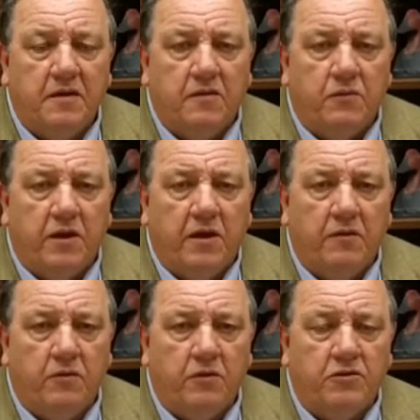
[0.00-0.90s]
really
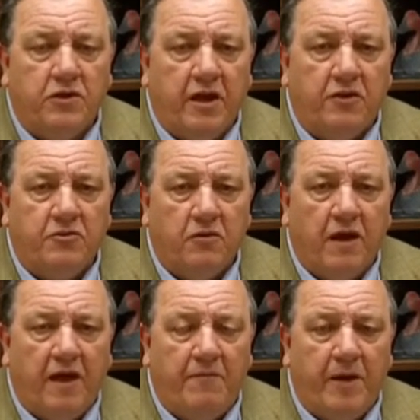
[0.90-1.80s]
will change your
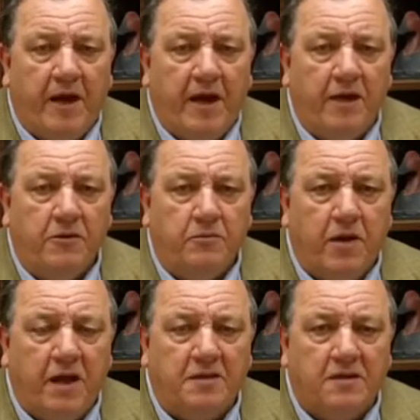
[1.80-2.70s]
life about how you
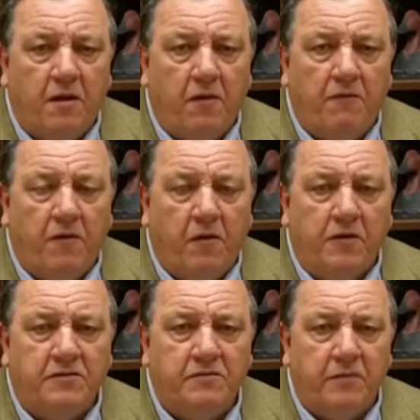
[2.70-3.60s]
practice law as far
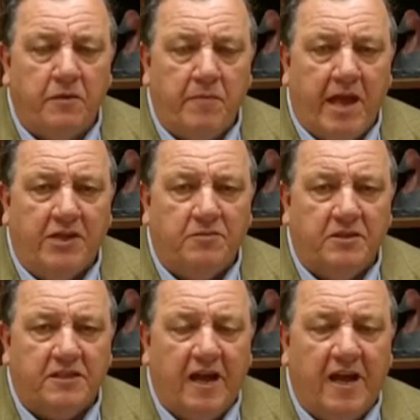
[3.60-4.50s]
as the management
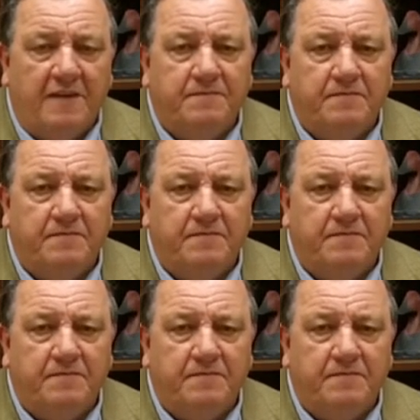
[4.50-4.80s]
side.